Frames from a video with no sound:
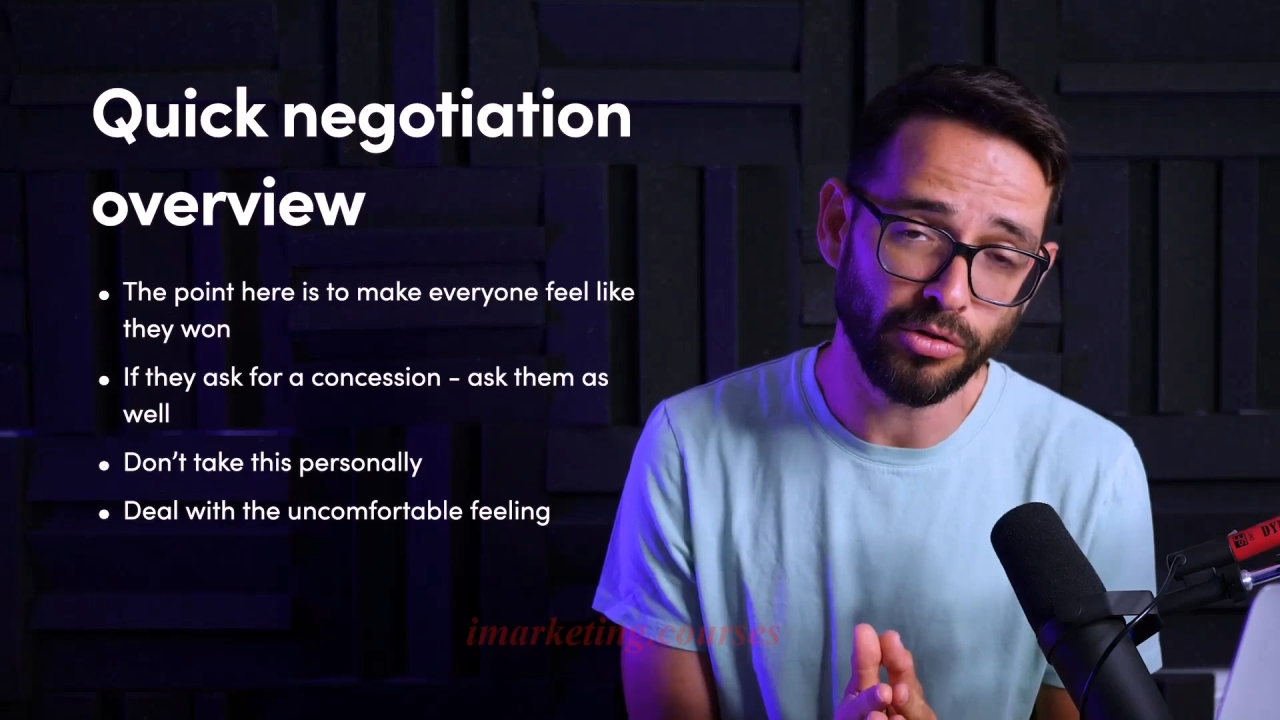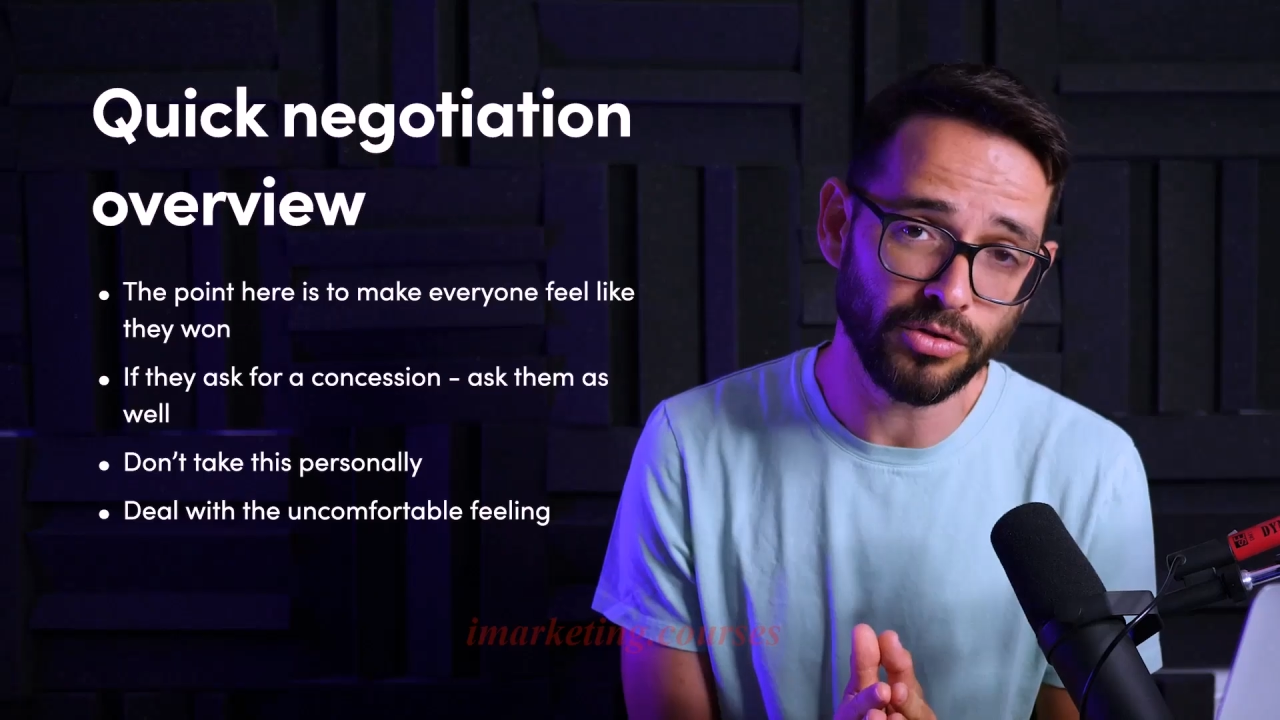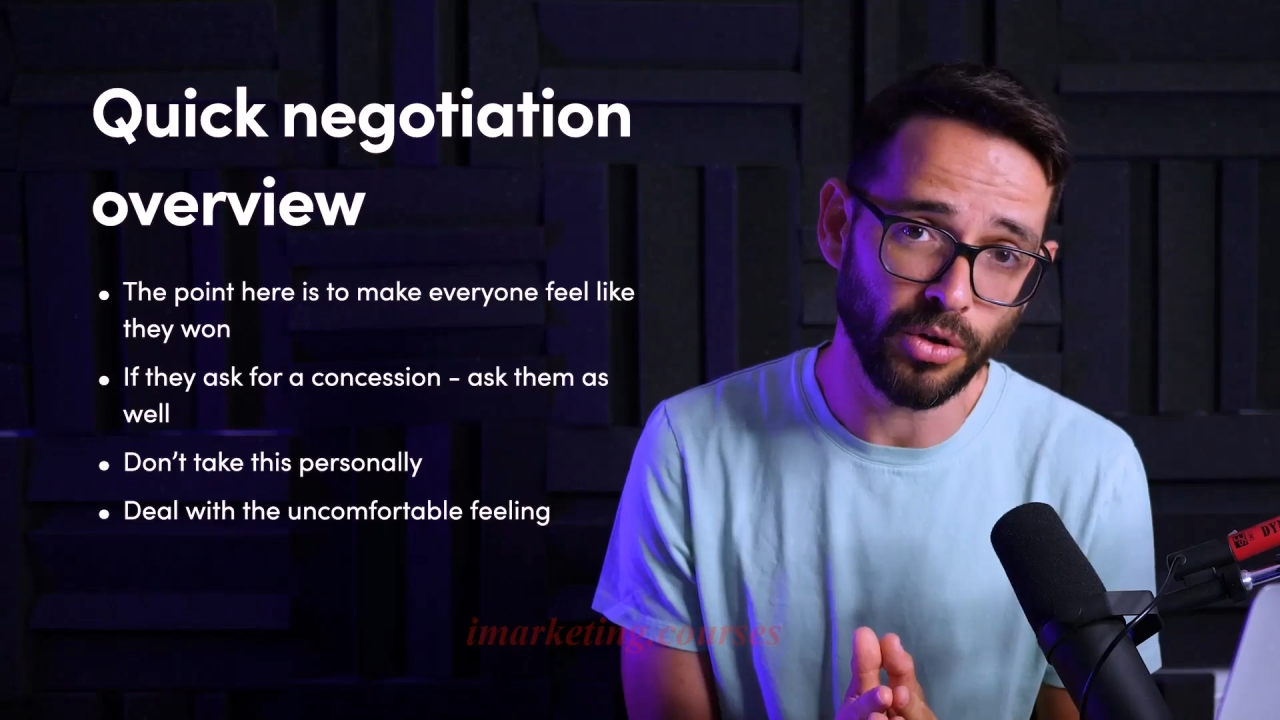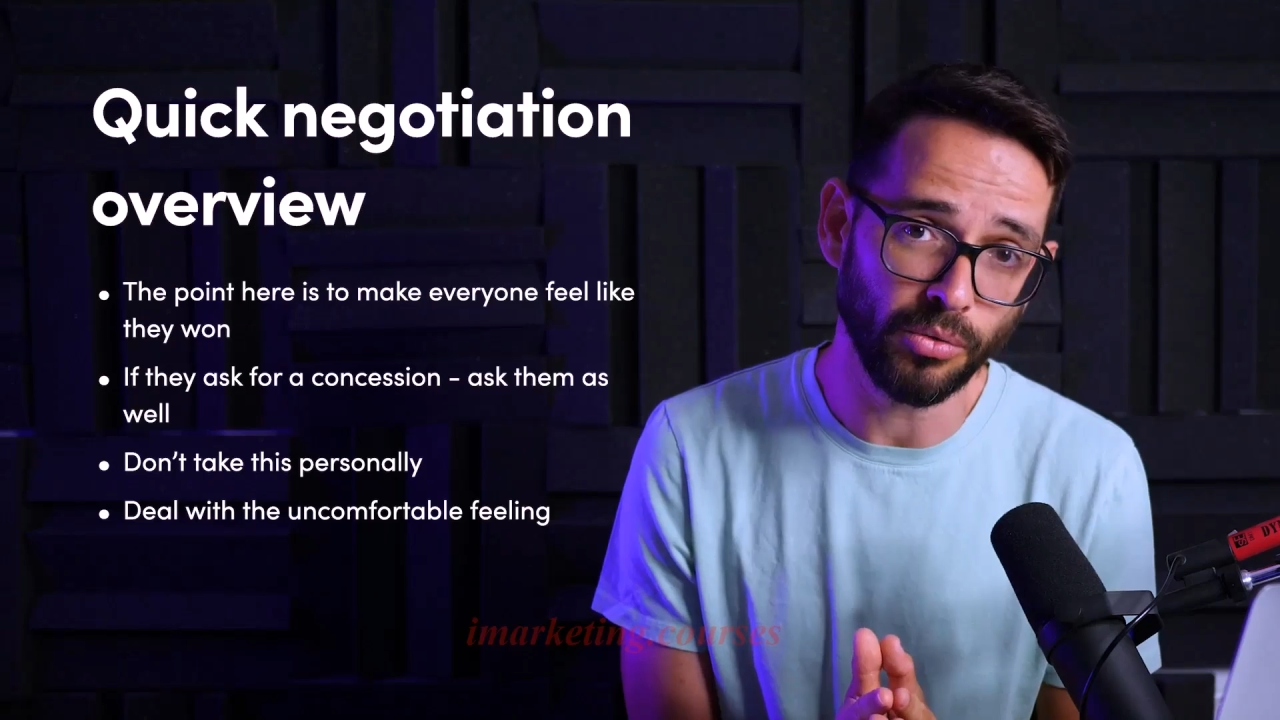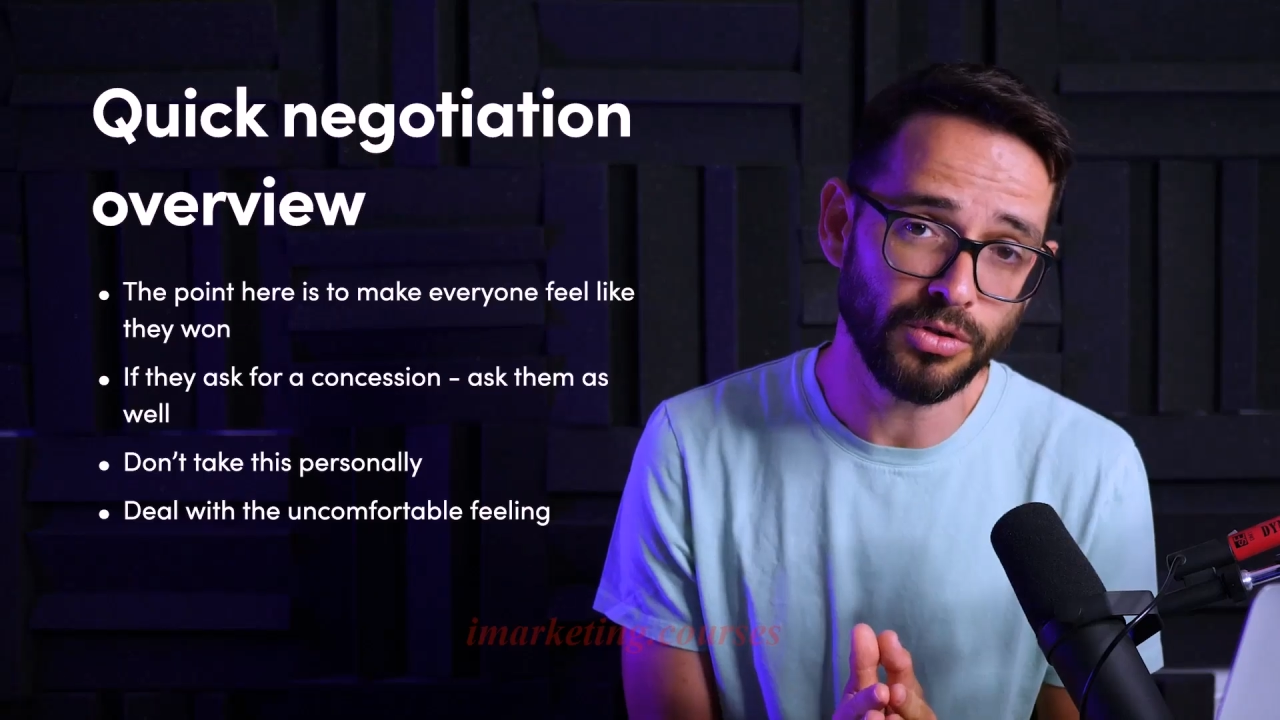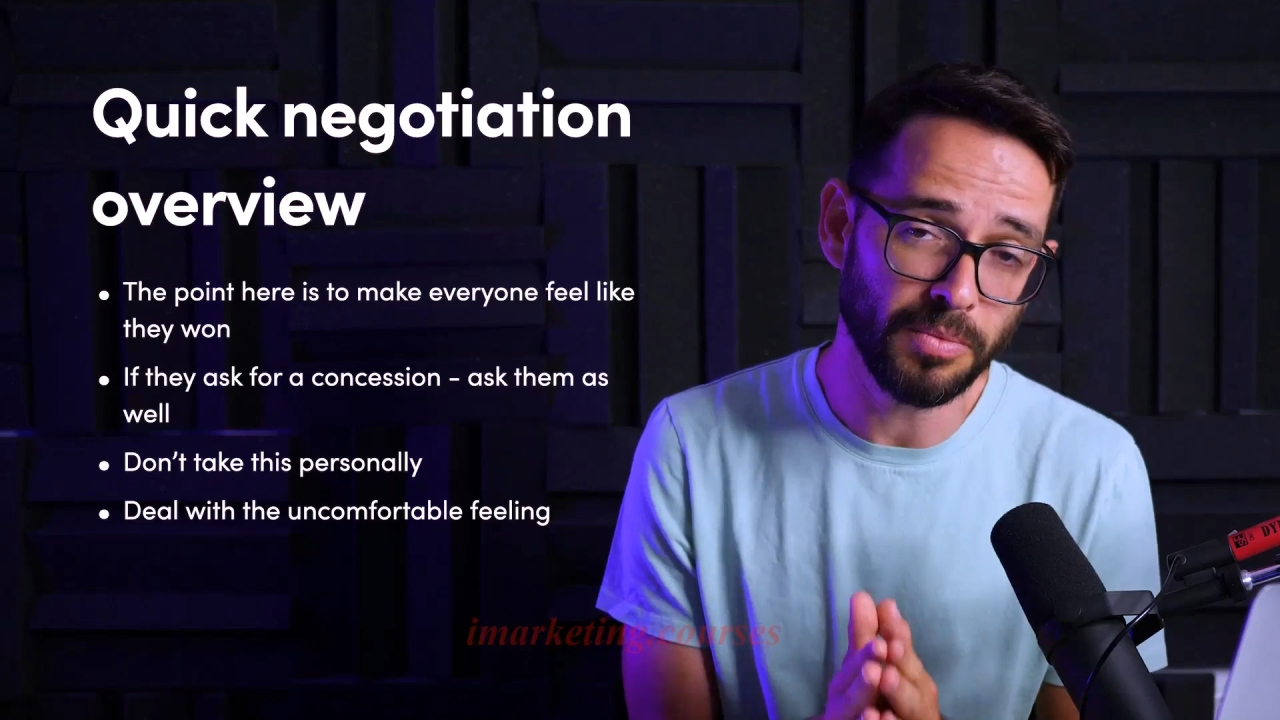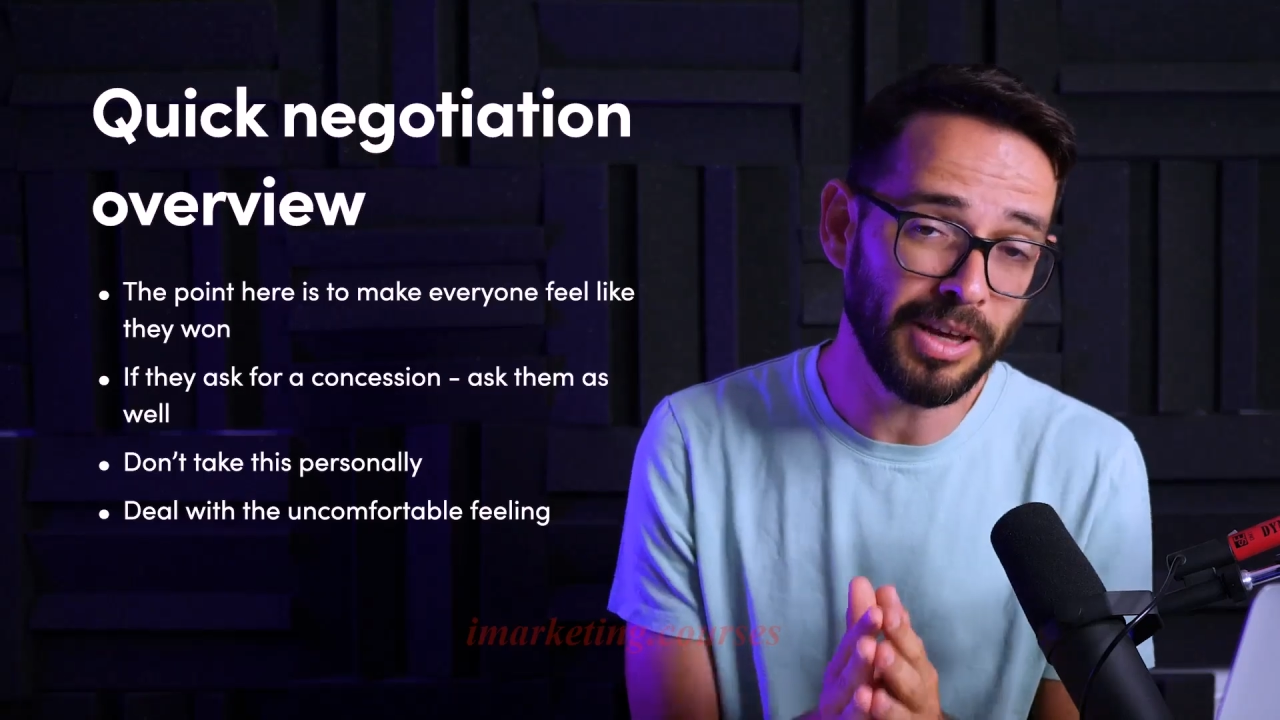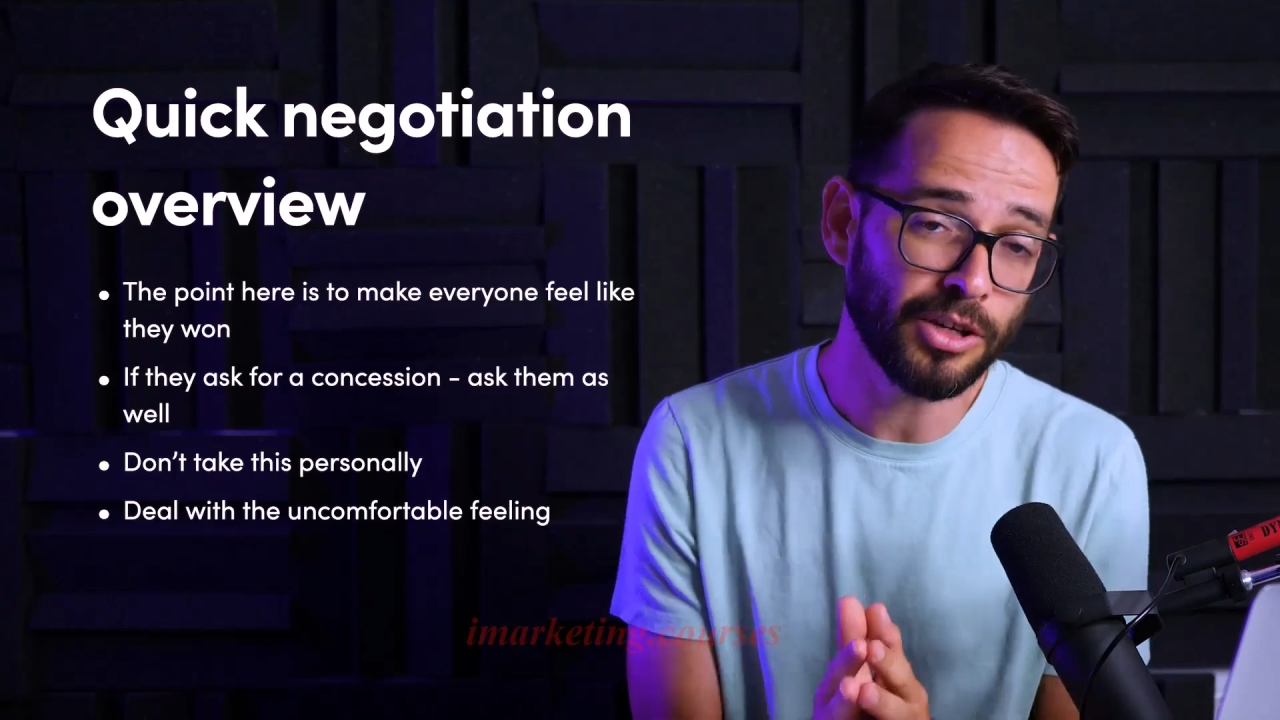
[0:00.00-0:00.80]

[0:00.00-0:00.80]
zone to make